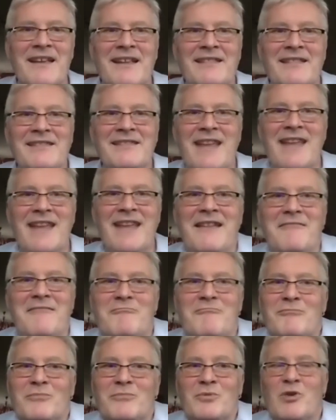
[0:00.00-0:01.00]
Then
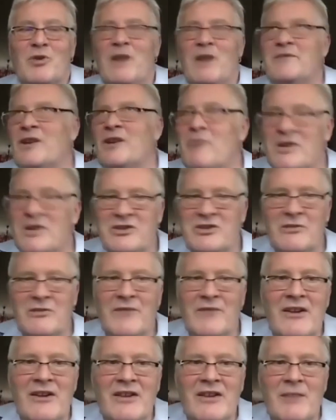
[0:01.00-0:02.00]
you have the question of
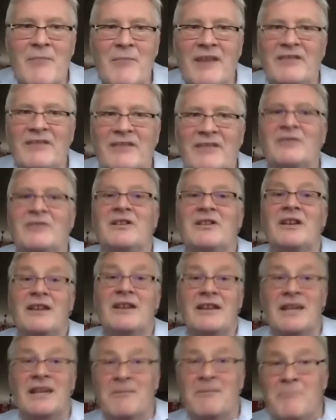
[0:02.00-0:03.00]
learning method,
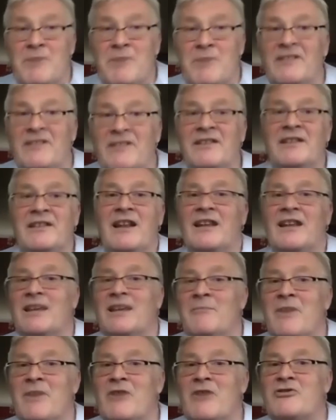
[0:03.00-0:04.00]
implicit like
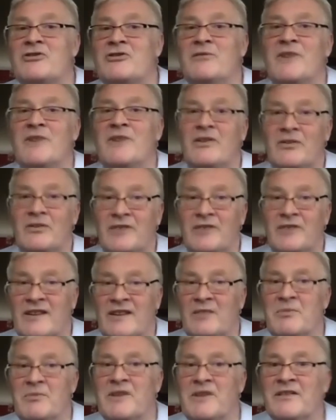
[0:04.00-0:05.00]
immersion versus
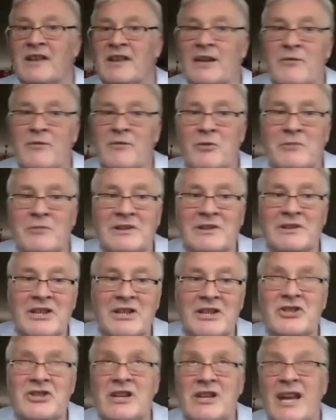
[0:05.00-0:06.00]
explicit like formal
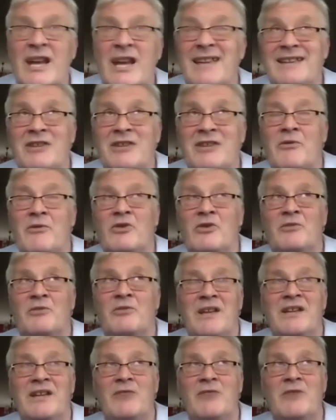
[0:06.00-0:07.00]
teaching. And then of course,
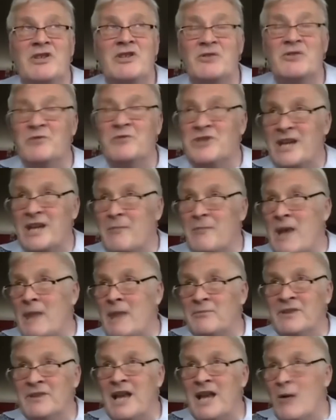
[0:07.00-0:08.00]
many questions which came up
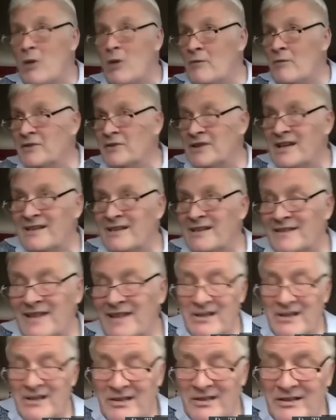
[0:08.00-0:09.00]
now over the last
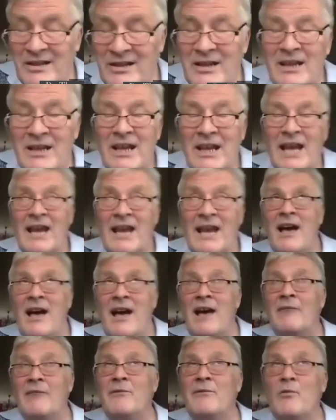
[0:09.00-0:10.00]
and a
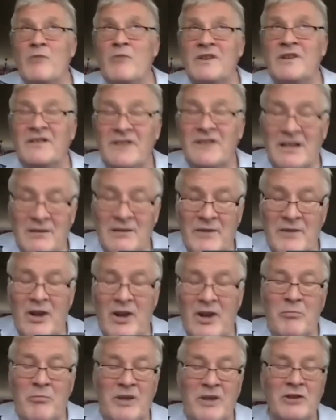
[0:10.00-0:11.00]
half with the
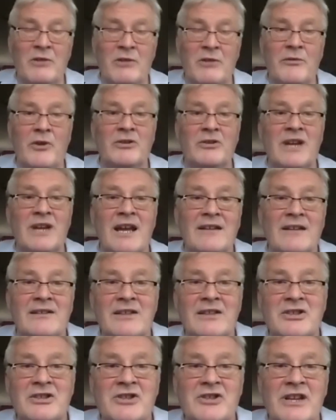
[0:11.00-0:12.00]
development of online
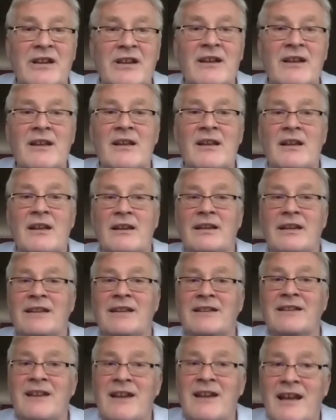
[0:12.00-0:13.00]
teaching
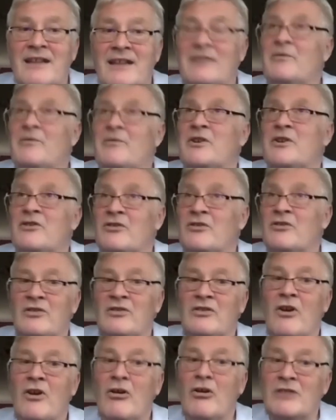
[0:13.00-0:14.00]
in class
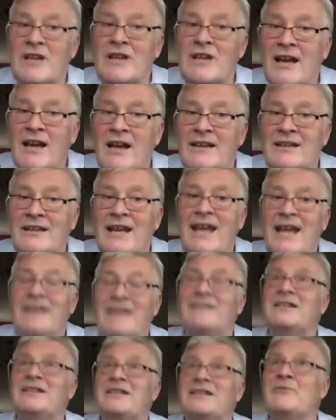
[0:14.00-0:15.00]
versus online.
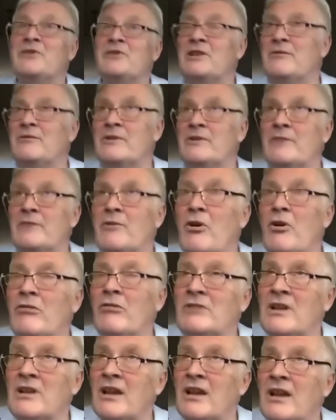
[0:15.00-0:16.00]
And even if you have
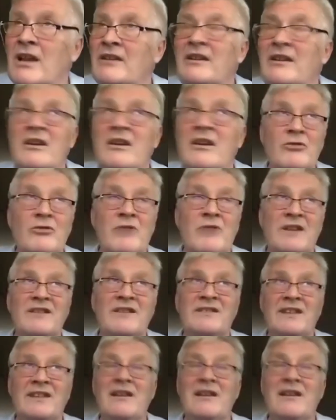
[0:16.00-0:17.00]
online, you can
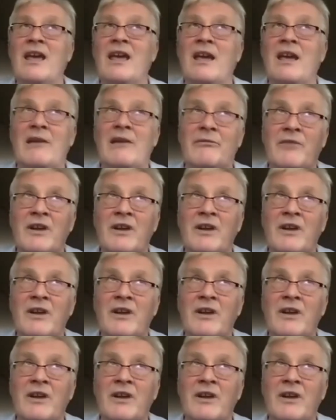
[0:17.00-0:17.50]
still have